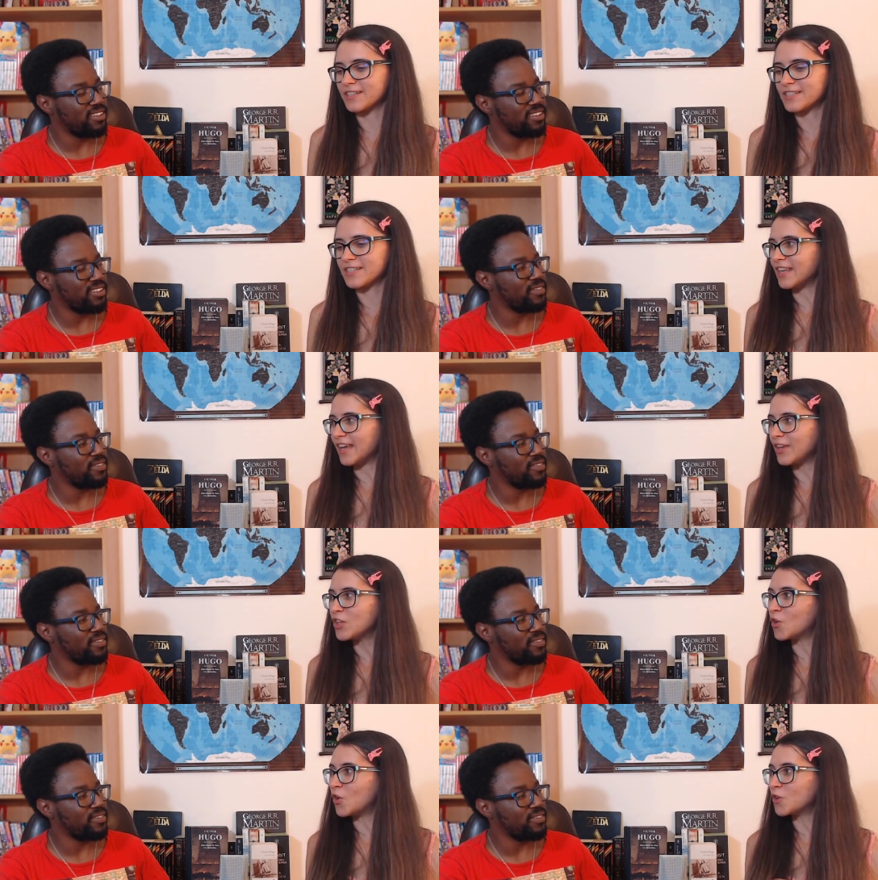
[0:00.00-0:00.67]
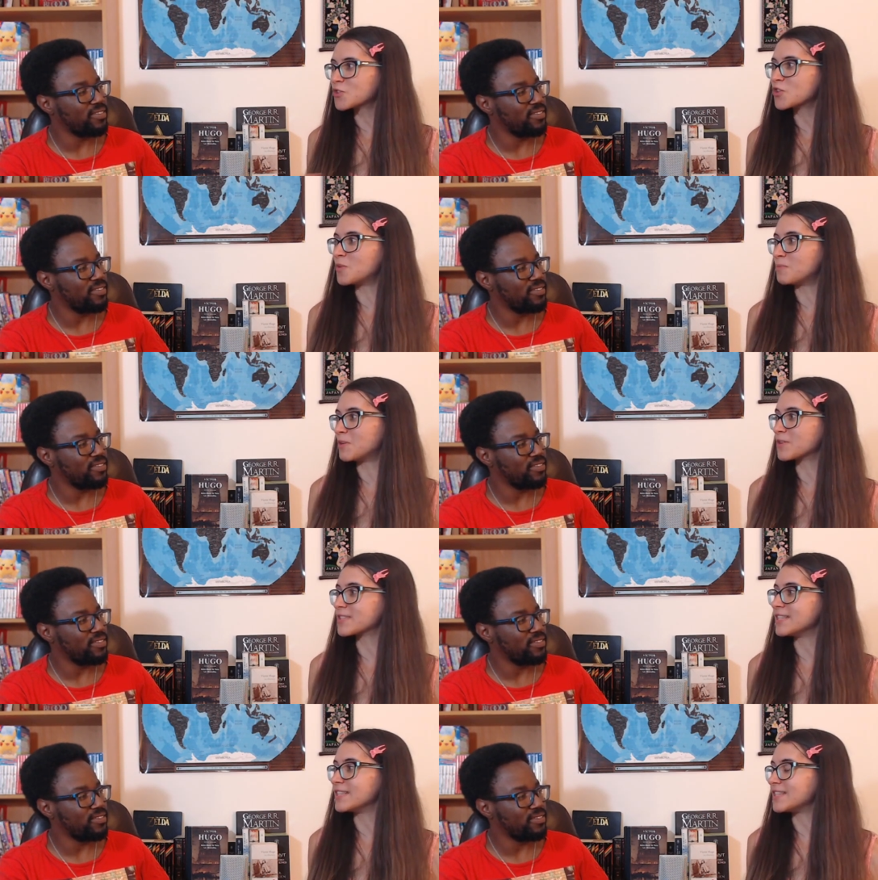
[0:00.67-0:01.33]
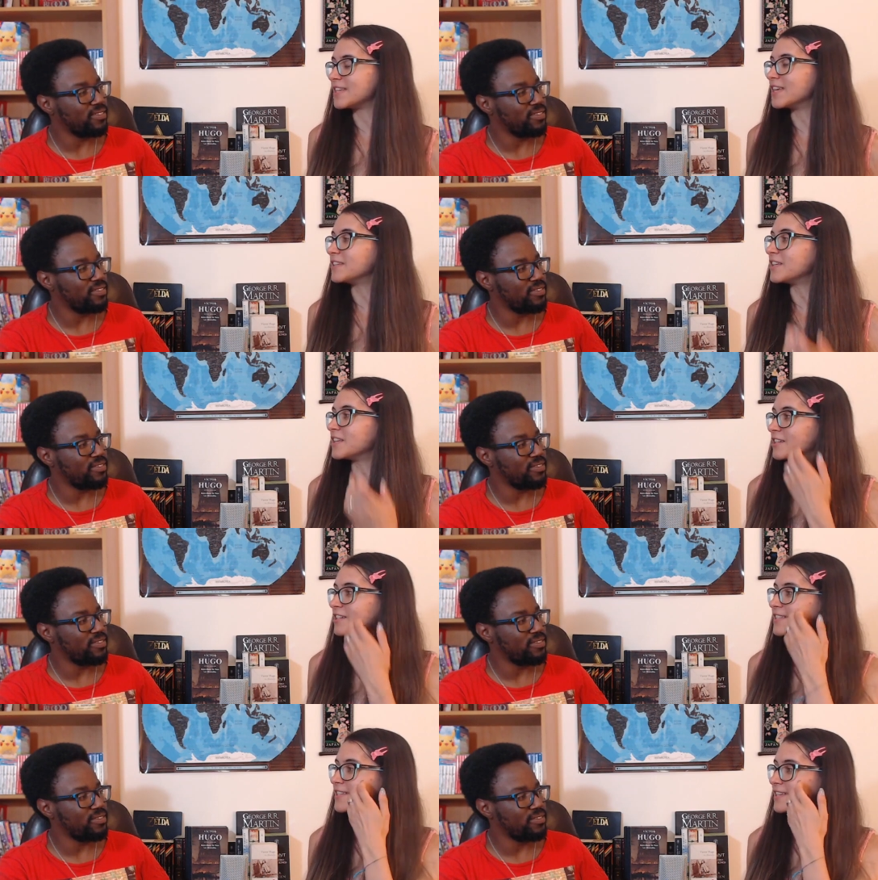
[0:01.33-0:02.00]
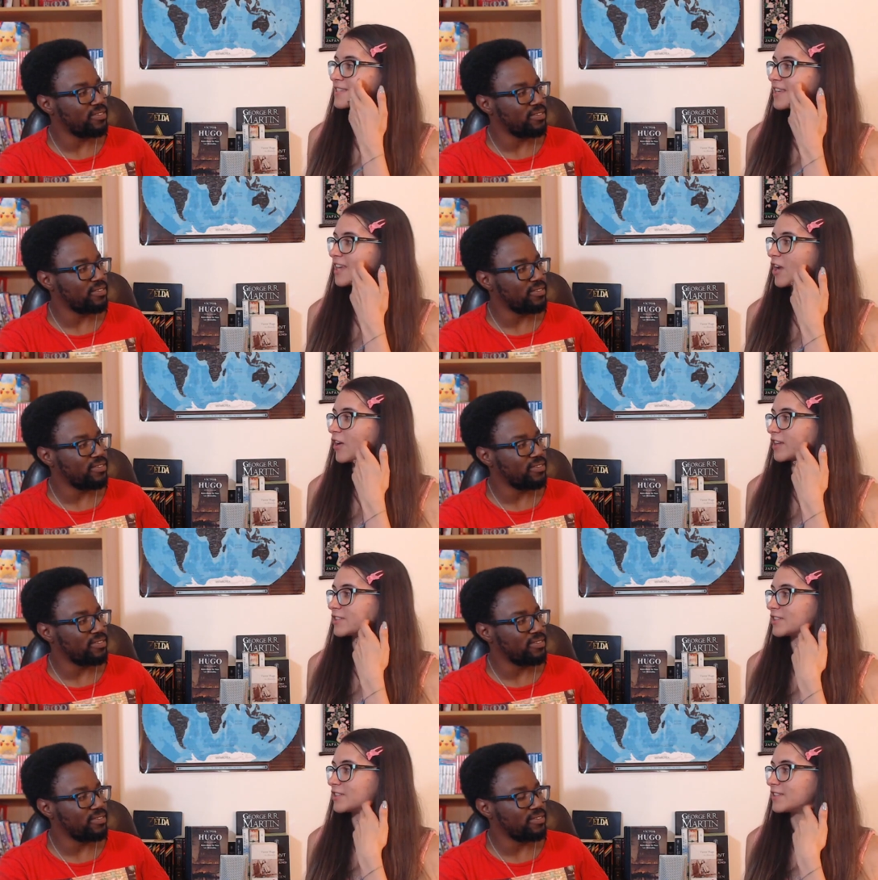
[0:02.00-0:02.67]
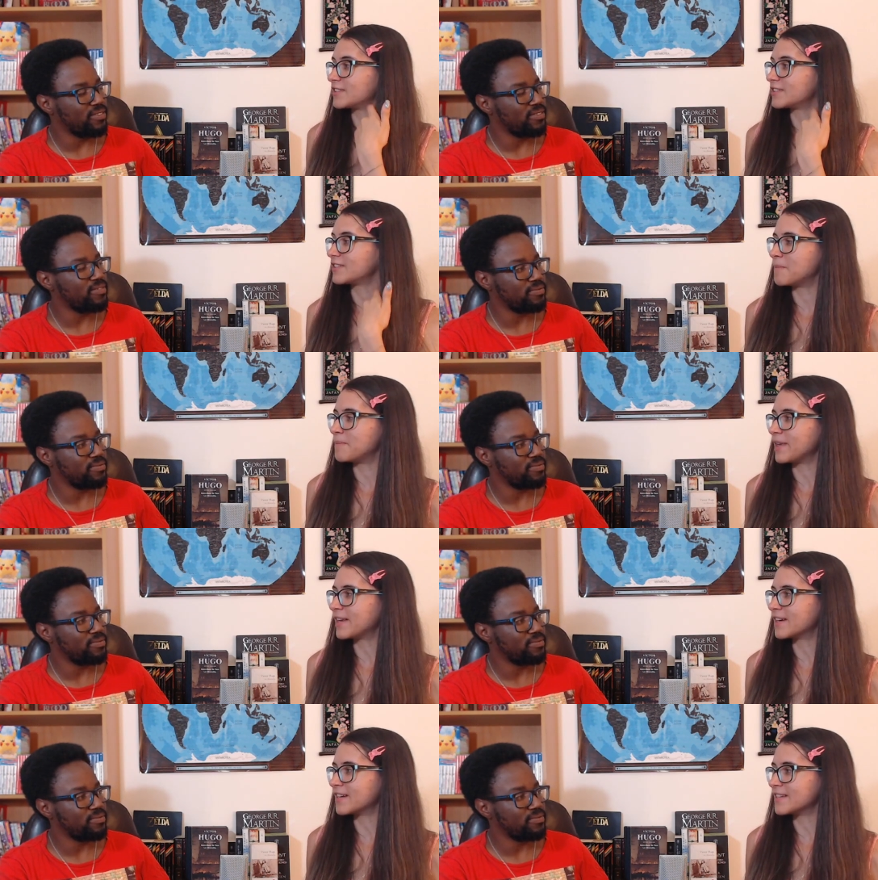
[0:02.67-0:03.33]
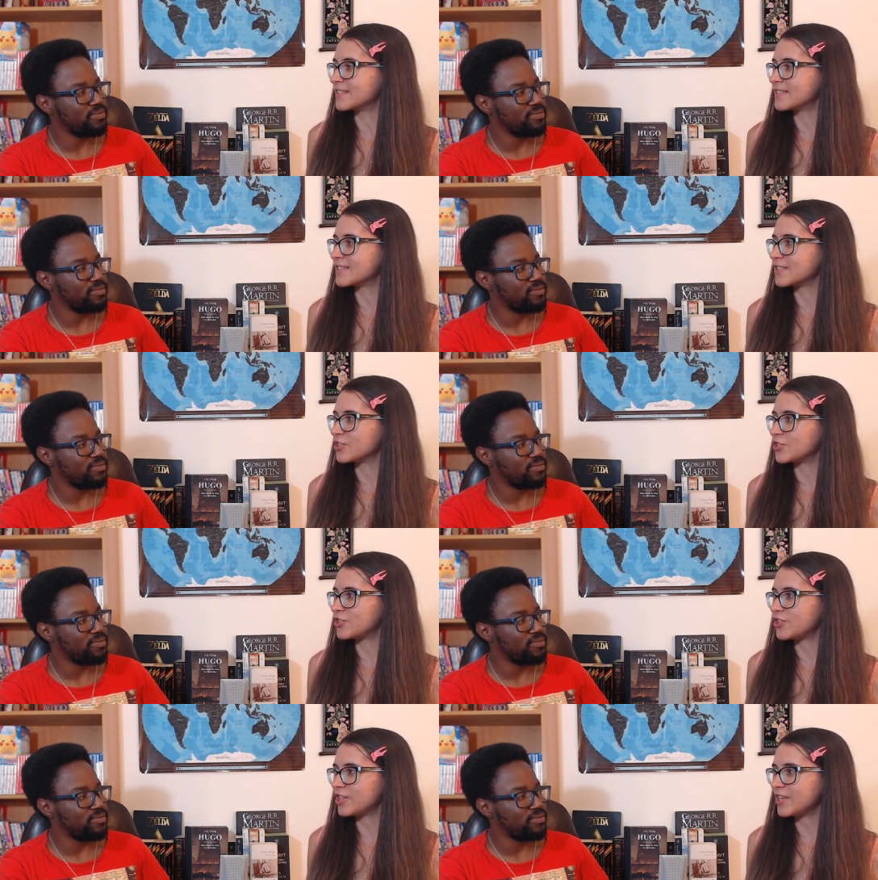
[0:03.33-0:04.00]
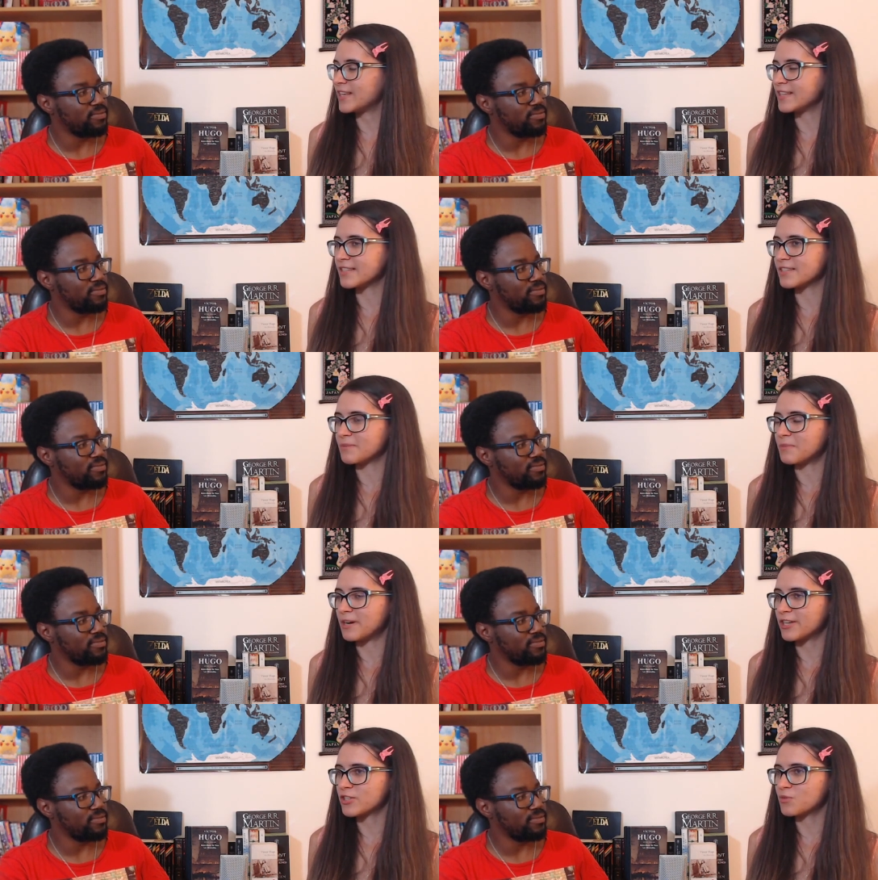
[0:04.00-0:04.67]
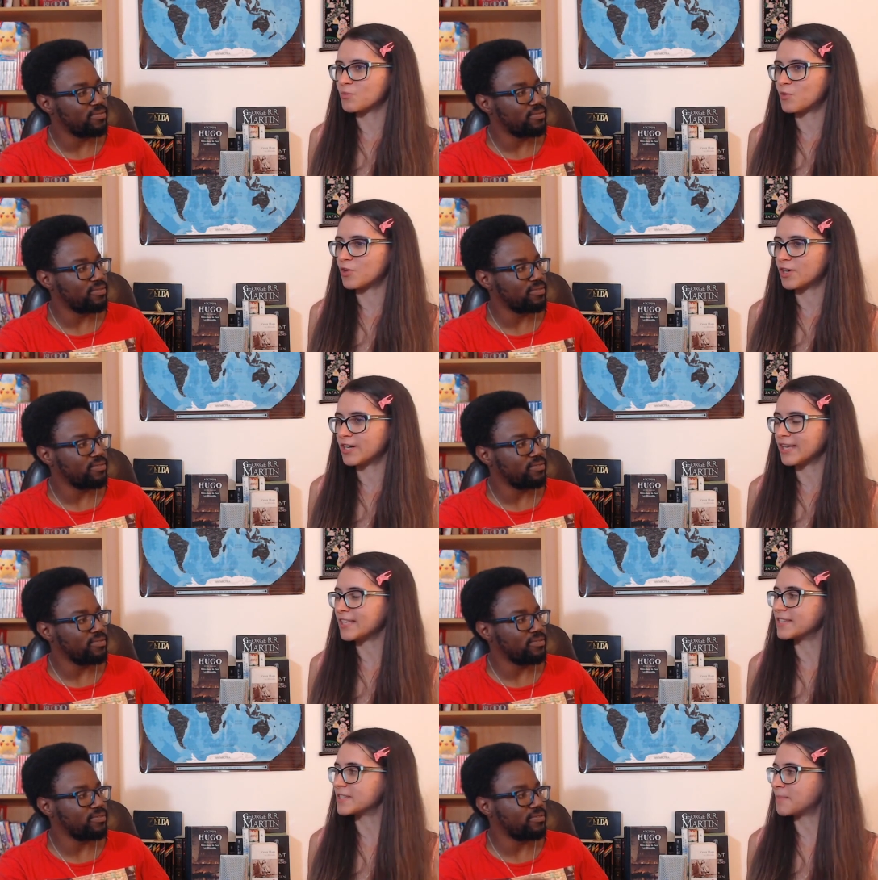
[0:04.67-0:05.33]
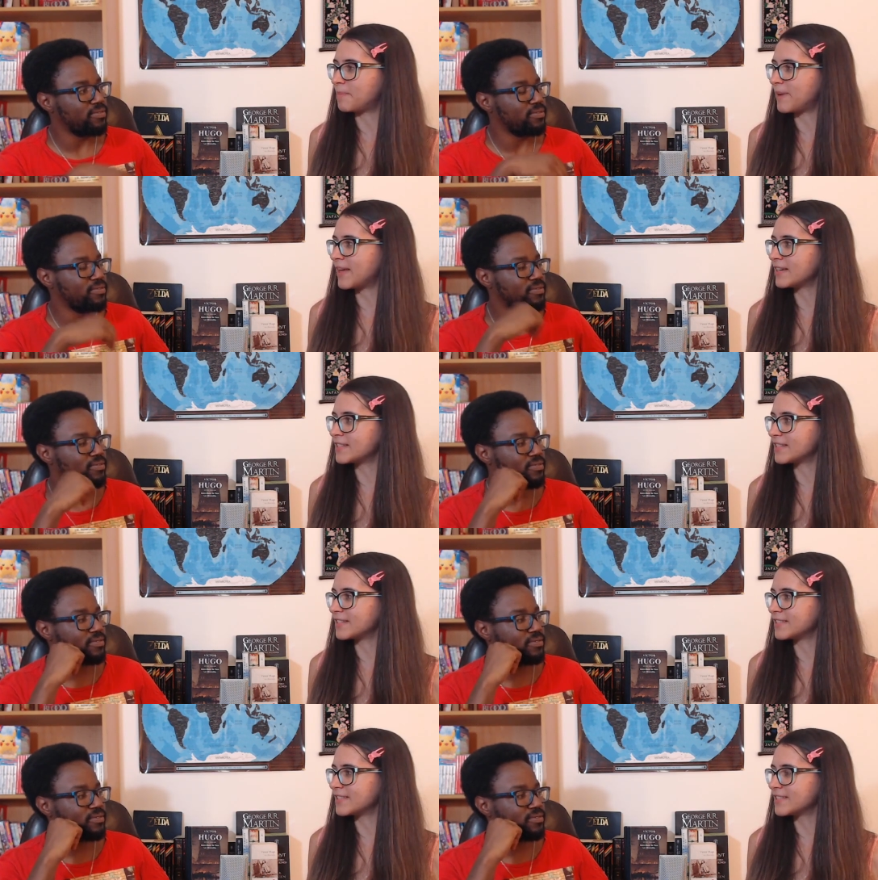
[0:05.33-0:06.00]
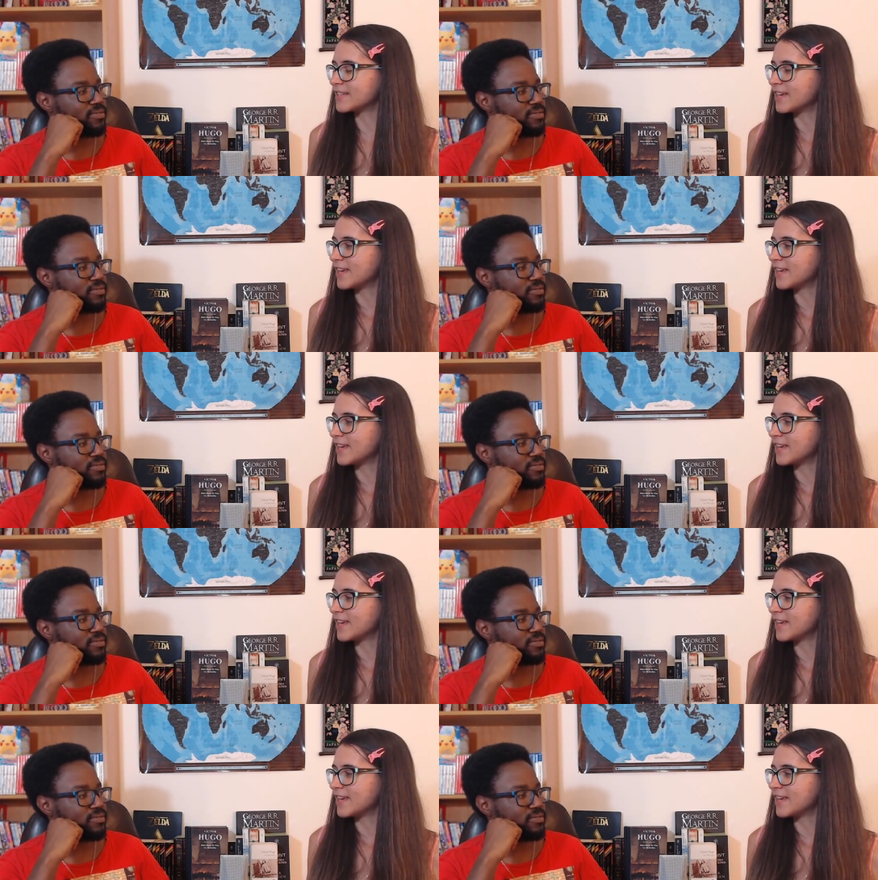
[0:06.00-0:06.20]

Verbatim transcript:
Speaker 1: you also mostly see it in Cosette's character because she is much more independent